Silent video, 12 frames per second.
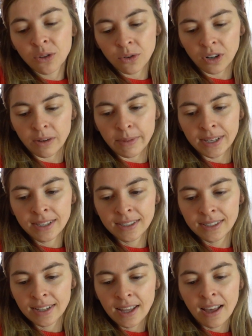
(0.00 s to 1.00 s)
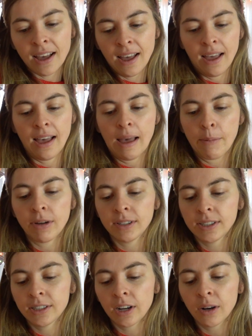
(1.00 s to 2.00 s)
ornaments. I'll
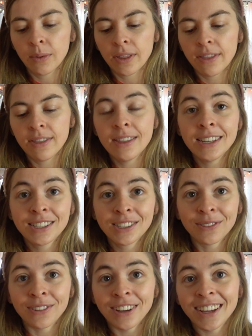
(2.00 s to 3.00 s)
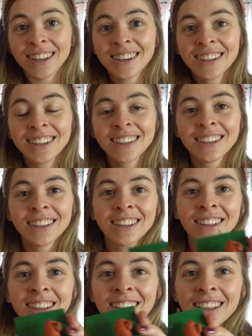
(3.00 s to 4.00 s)
start with this one.
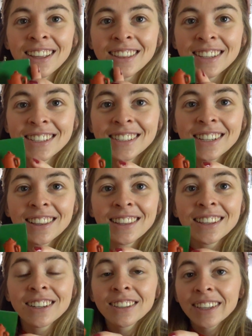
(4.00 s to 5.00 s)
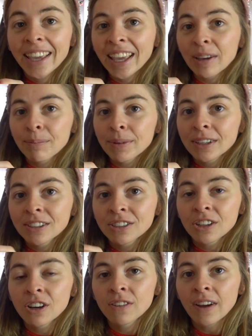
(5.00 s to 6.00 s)
This is a little camping
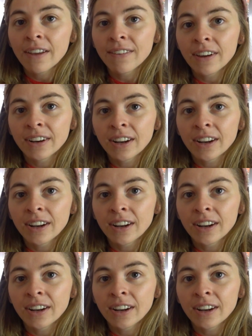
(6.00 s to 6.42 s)
stove I found